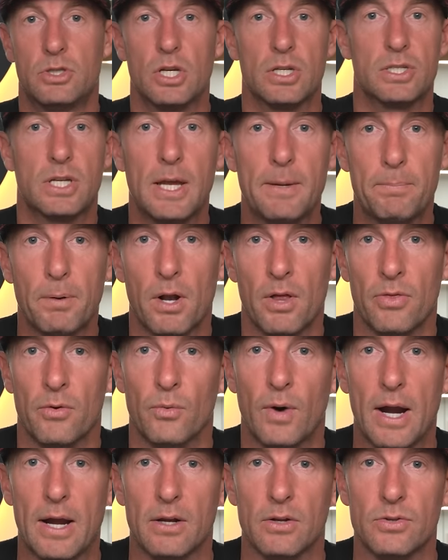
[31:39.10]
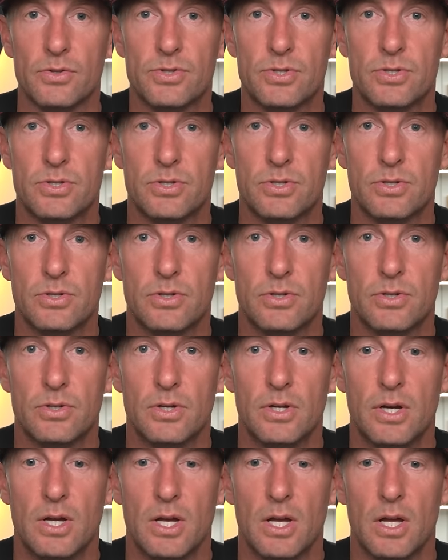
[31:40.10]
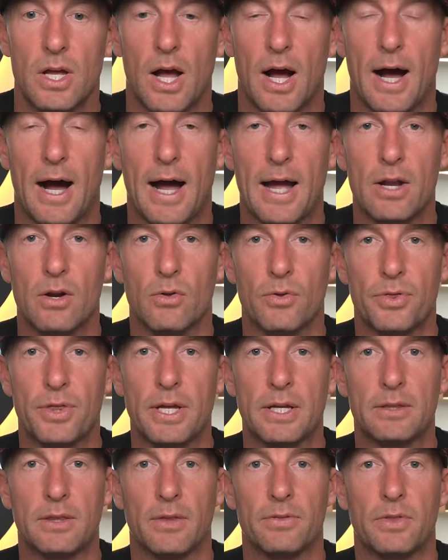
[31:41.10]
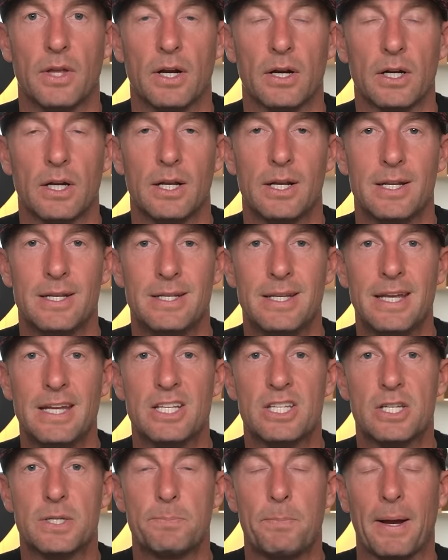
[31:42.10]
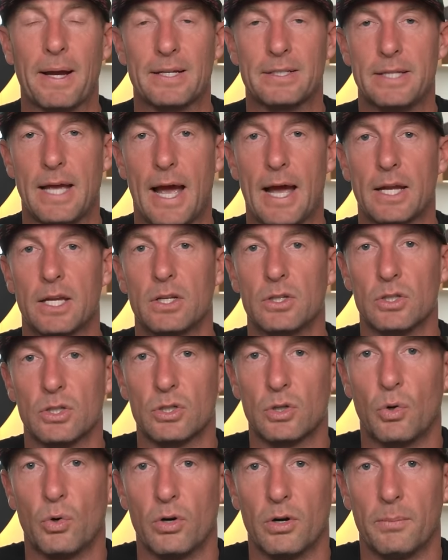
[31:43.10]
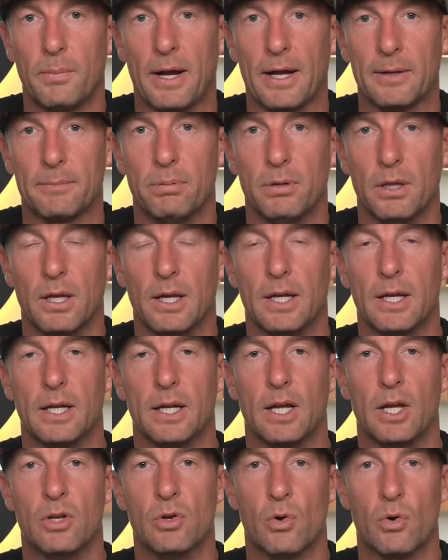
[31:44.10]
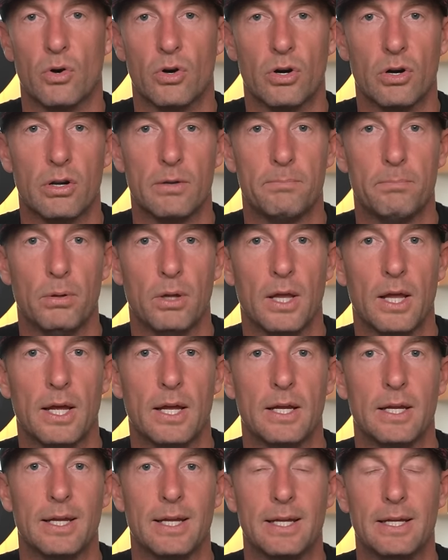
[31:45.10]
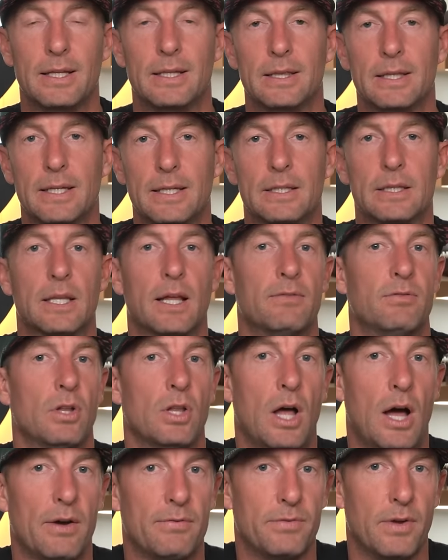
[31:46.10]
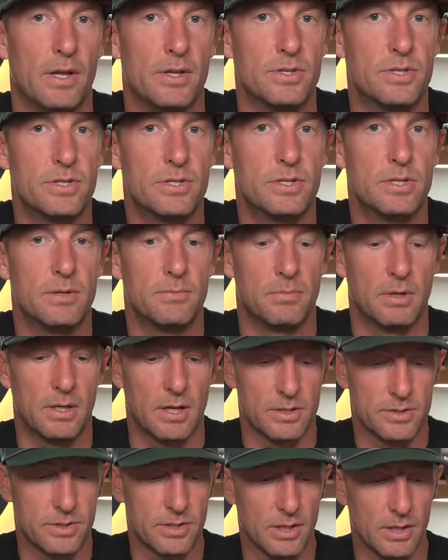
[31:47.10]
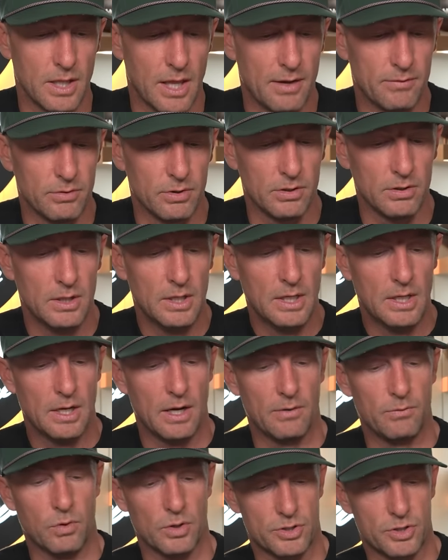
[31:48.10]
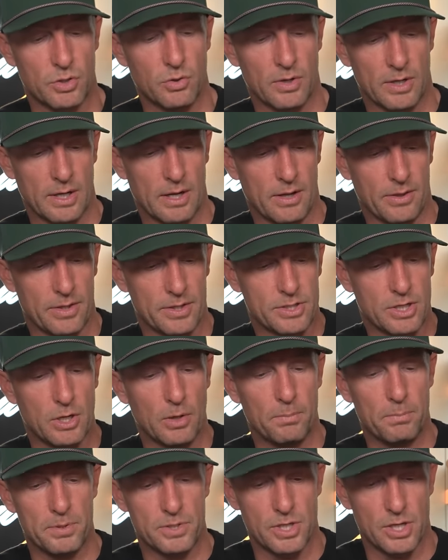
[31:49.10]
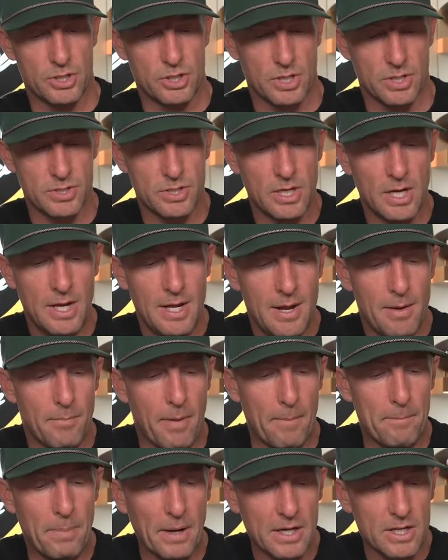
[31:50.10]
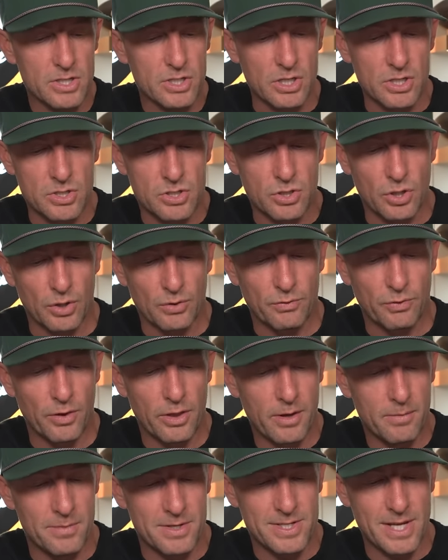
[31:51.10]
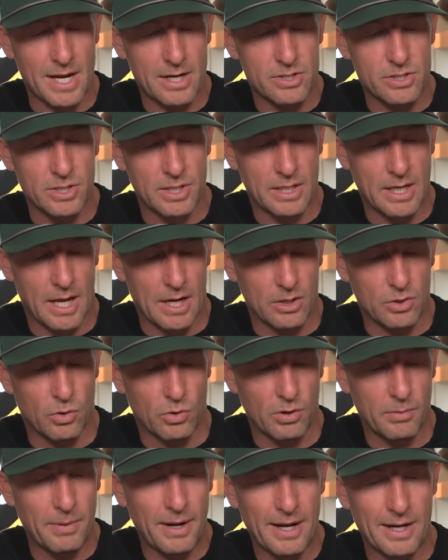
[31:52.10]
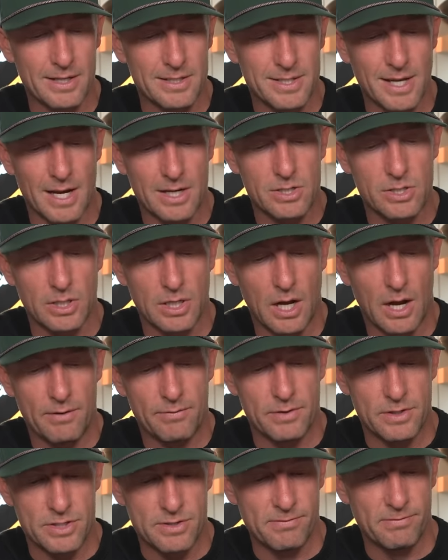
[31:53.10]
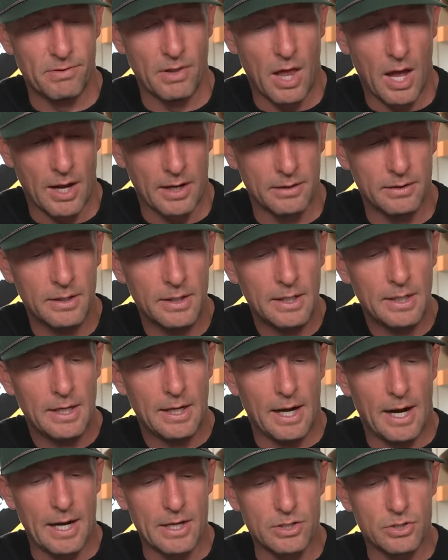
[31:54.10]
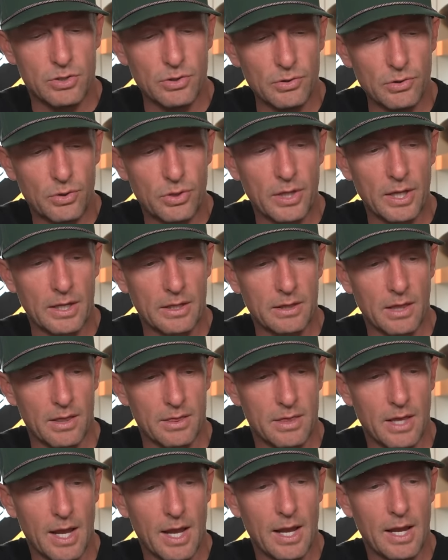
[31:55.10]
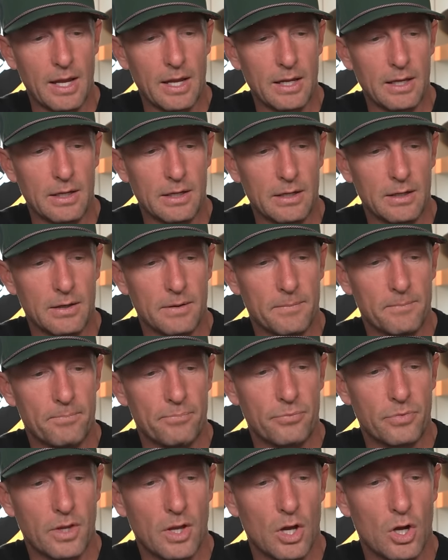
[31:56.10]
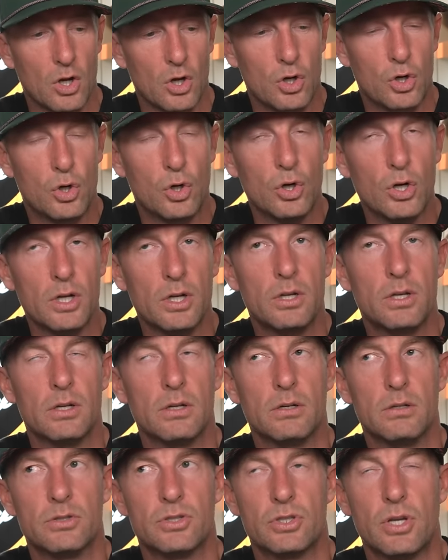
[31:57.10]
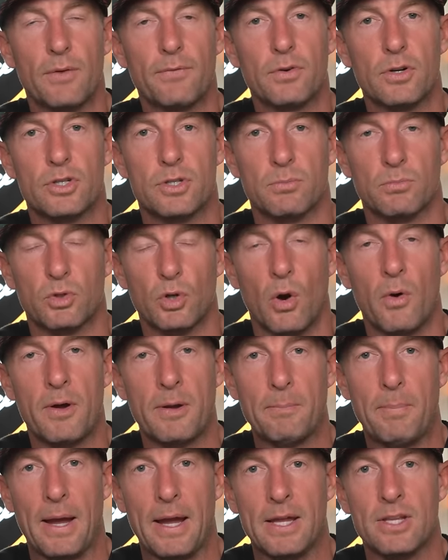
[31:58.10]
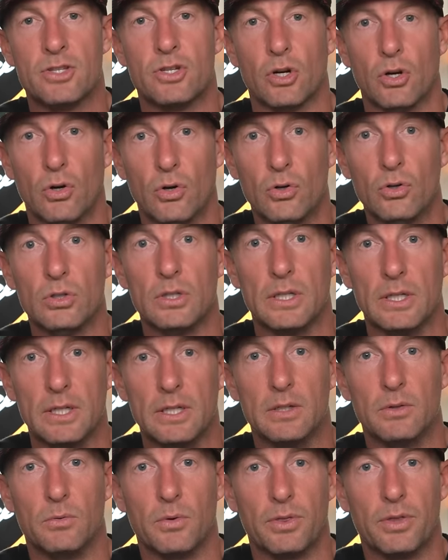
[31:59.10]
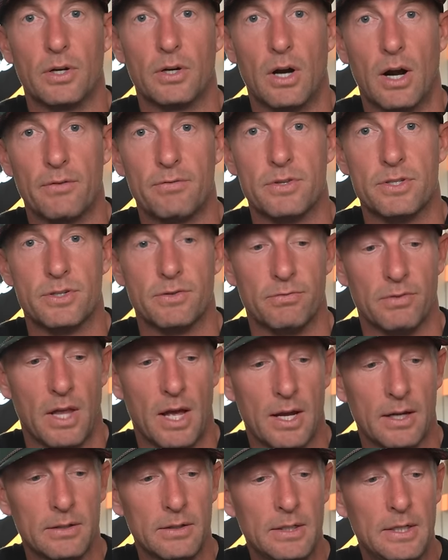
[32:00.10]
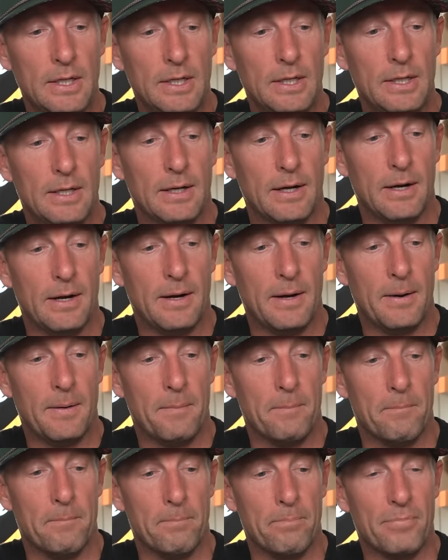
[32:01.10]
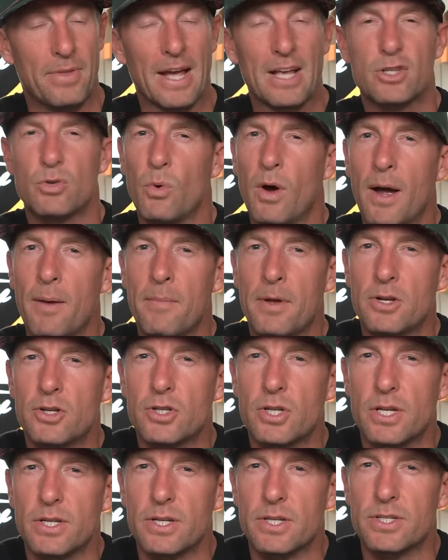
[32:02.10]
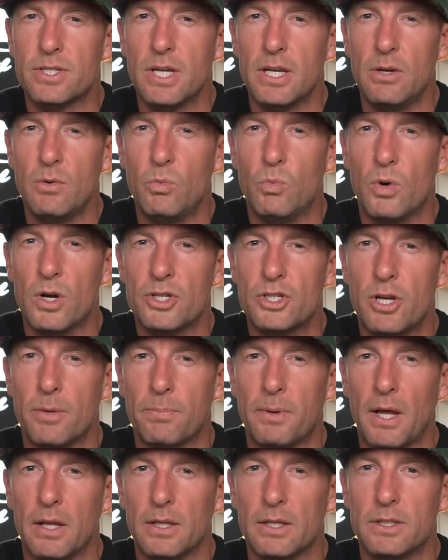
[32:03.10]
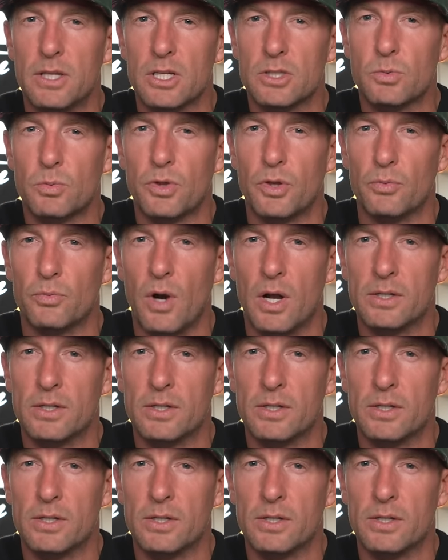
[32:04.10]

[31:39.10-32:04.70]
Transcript: just keep it on the rails. I don't think that they're going to need spectacular quarterback play in order to play elite level offense because of the level of what's going on at the skill positions. My biggest concern for them is actually not quarterback, it's actually offensive line. I do think that they could suffer some growing pains early with their offensive line. Um, that's why I'm interested to see what Chip Kelly does with the